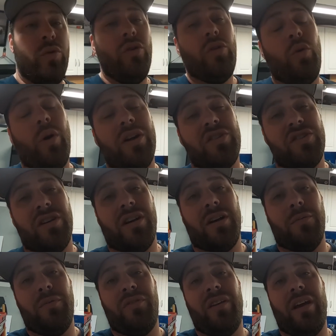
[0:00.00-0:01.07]
The real question
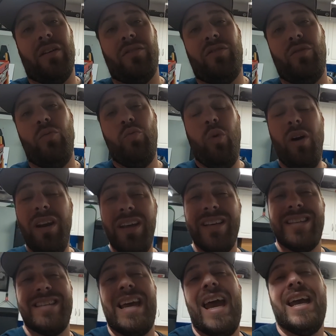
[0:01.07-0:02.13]
comes down to what
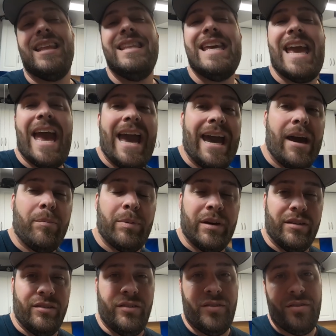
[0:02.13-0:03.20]
exactly
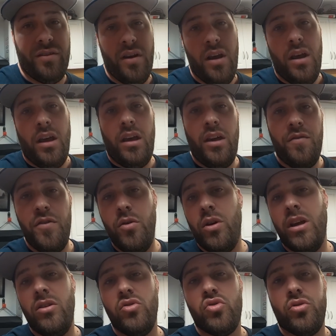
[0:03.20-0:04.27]
happens if you
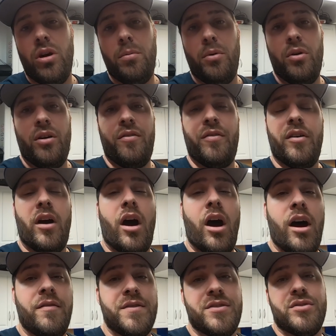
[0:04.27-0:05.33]
get in trouble or if an
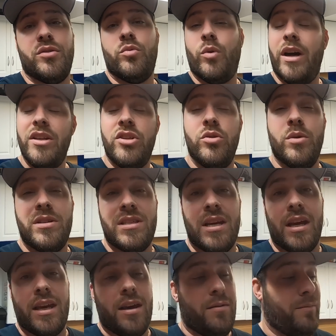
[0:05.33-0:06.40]
officer writes you a
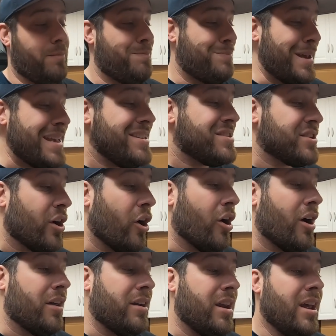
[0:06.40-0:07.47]
ticket based
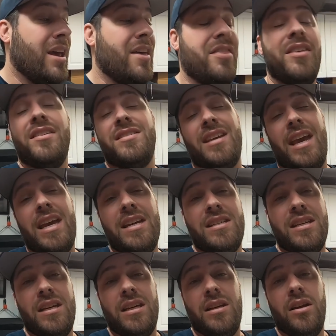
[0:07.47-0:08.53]
on this
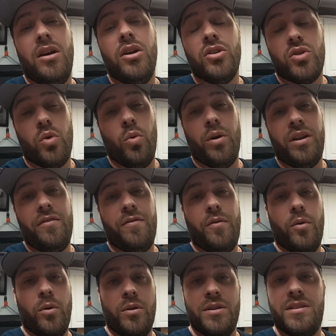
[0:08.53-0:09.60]
eighteen
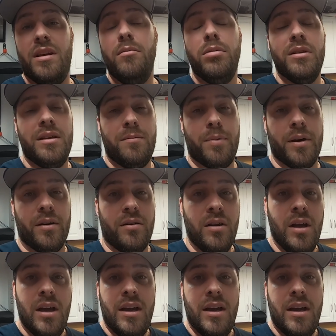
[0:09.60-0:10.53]
twenty-four assembly bill.